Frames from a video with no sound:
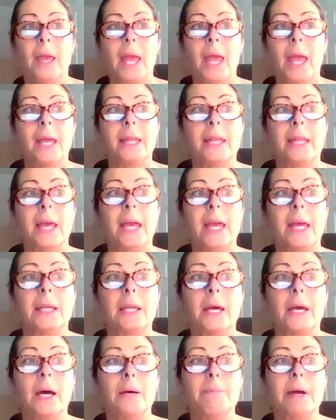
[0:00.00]
and then
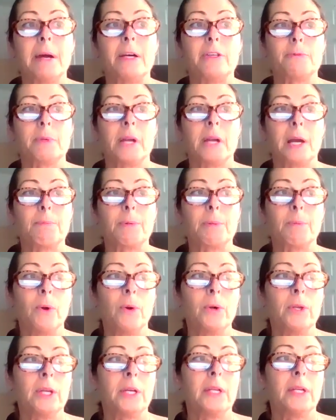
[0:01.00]
my husband got
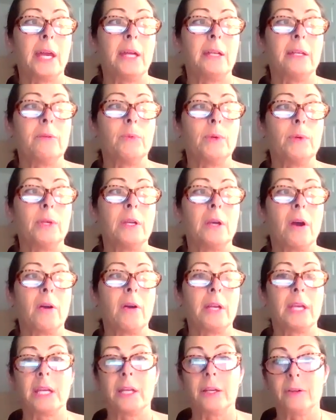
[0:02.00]
promoted, and we are
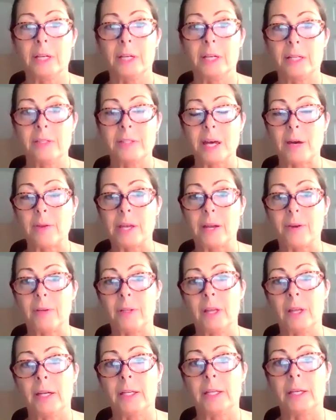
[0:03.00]
here in South
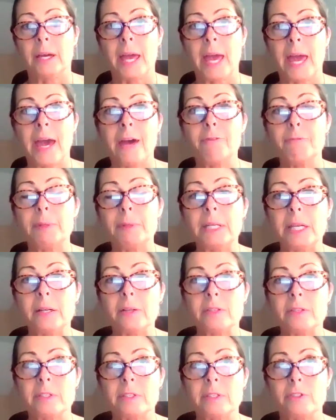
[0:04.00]
Carolina, have been here
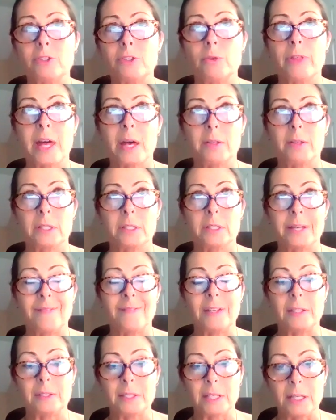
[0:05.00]
since
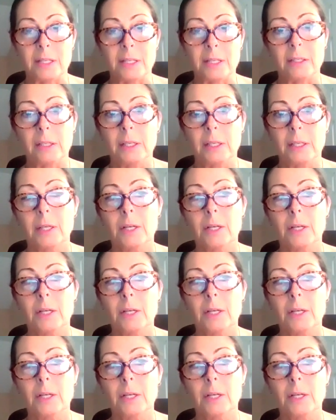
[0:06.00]
2017.